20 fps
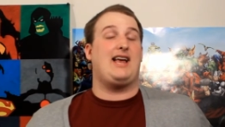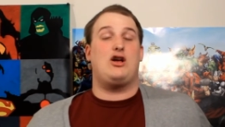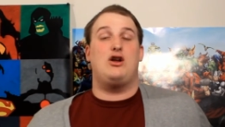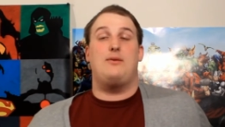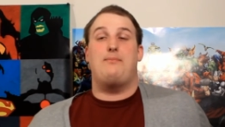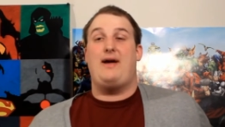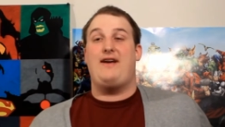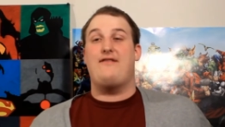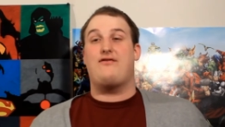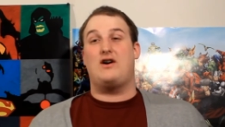go
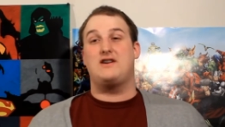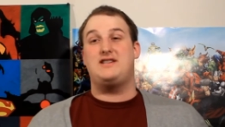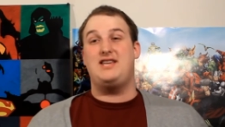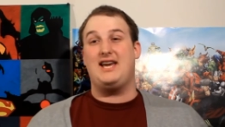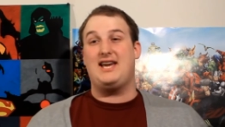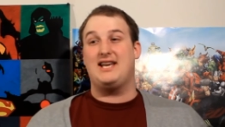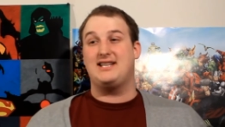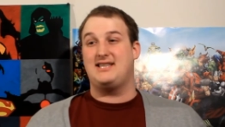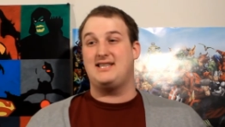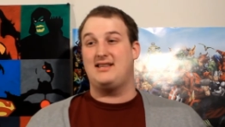to pay for our
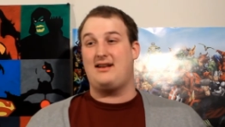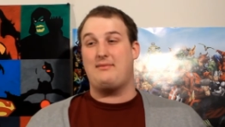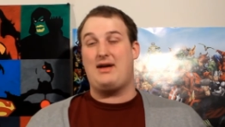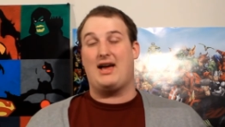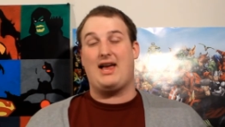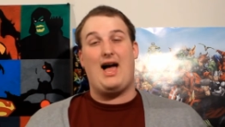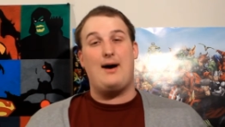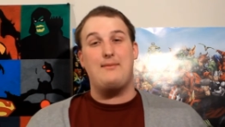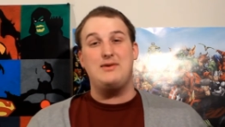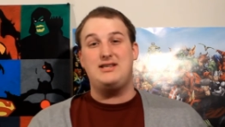tickets, and I'm
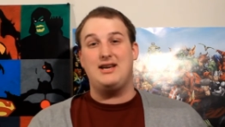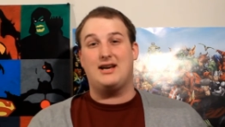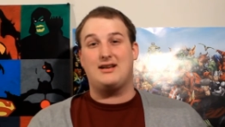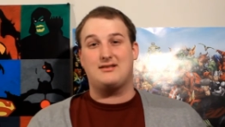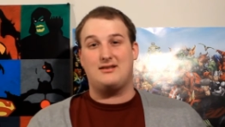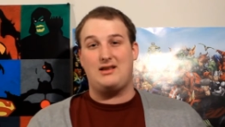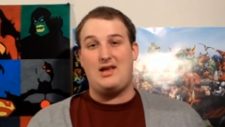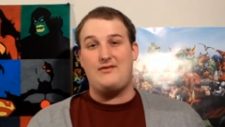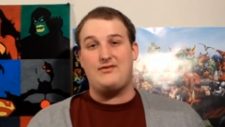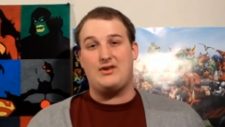like, how many
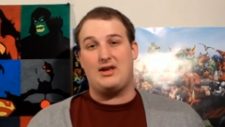tickets are left?